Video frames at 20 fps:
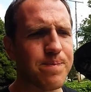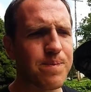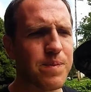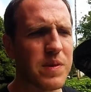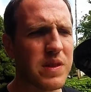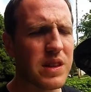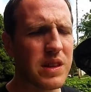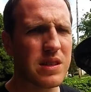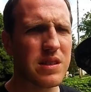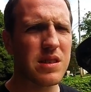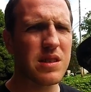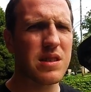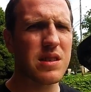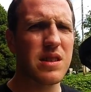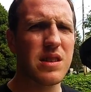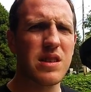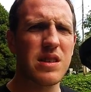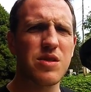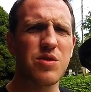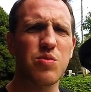
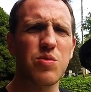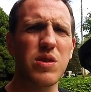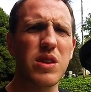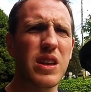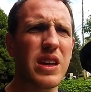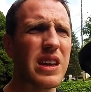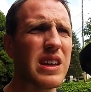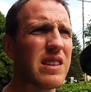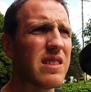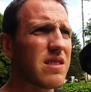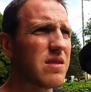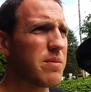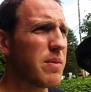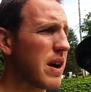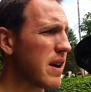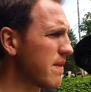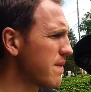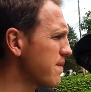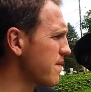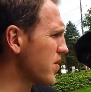This really is
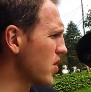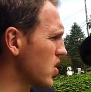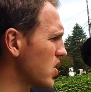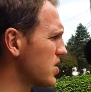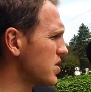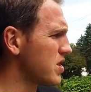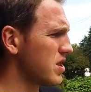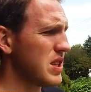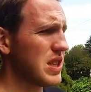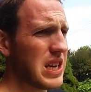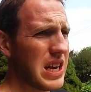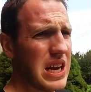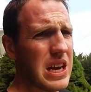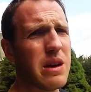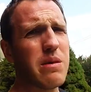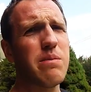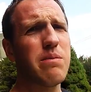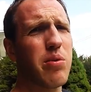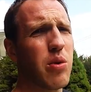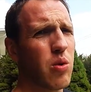my first
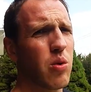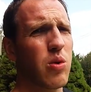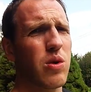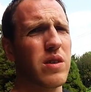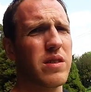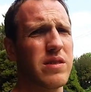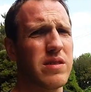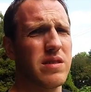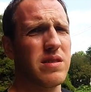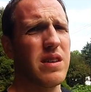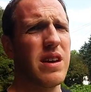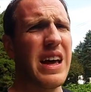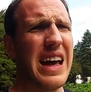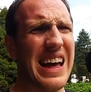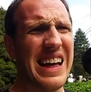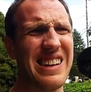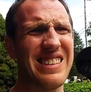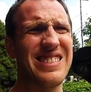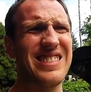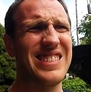import,
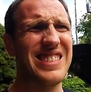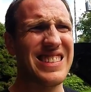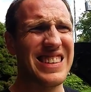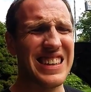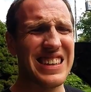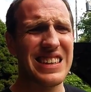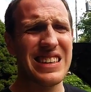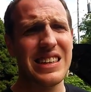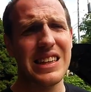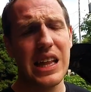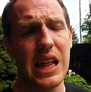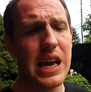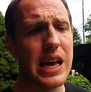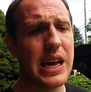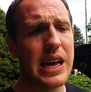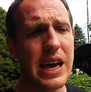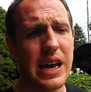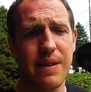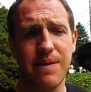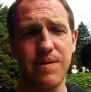as in
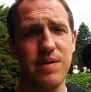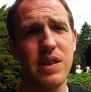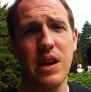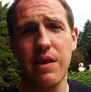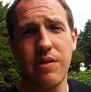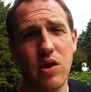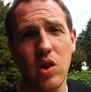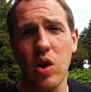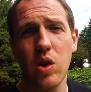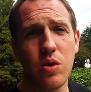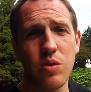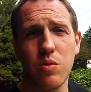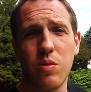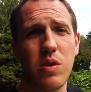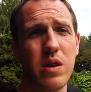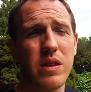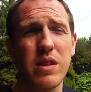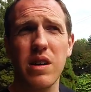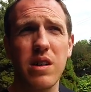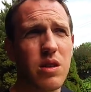like I've never owned
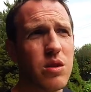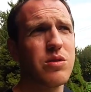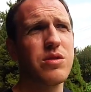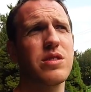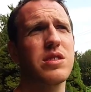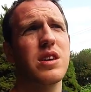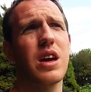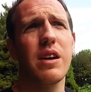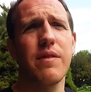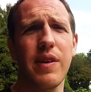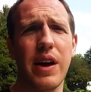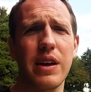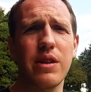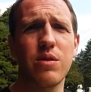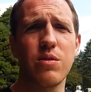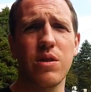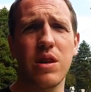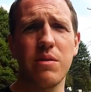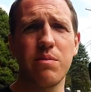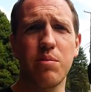one. The closest thing I've had
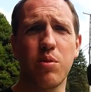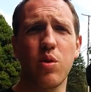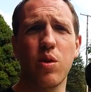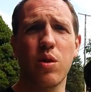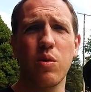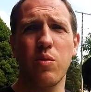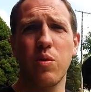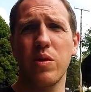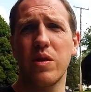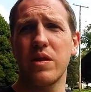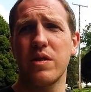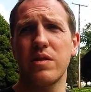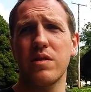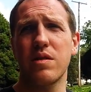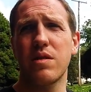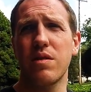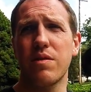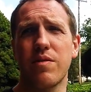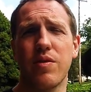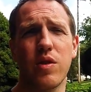to an import
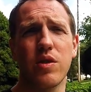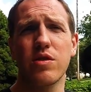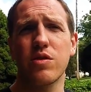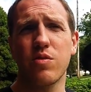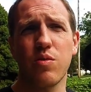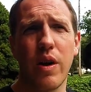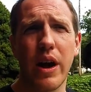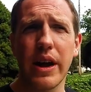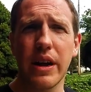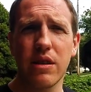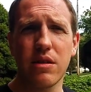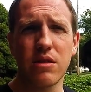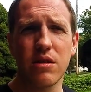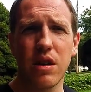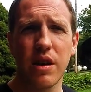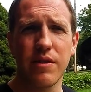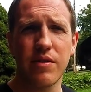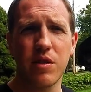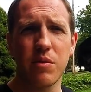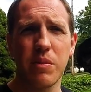was the first Wrangler
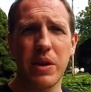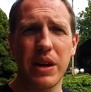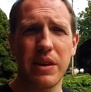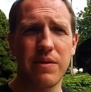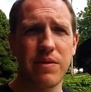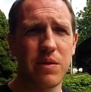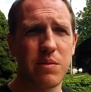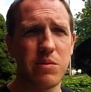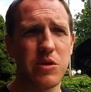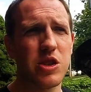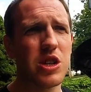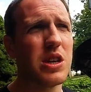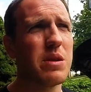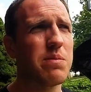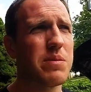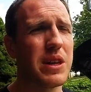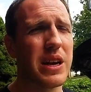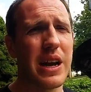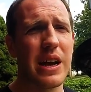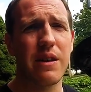ever made from
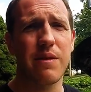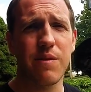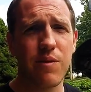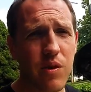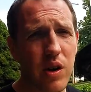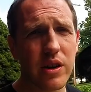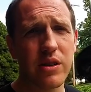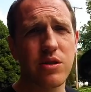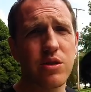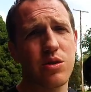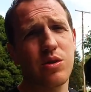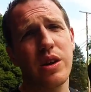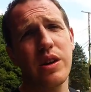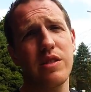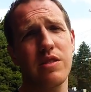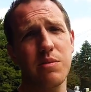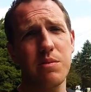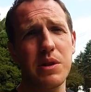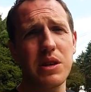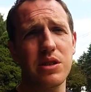Jeep that had a French
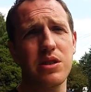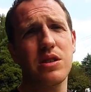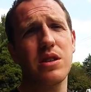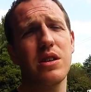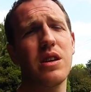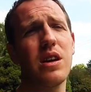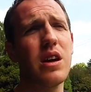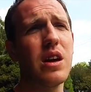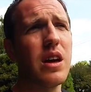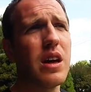transmission.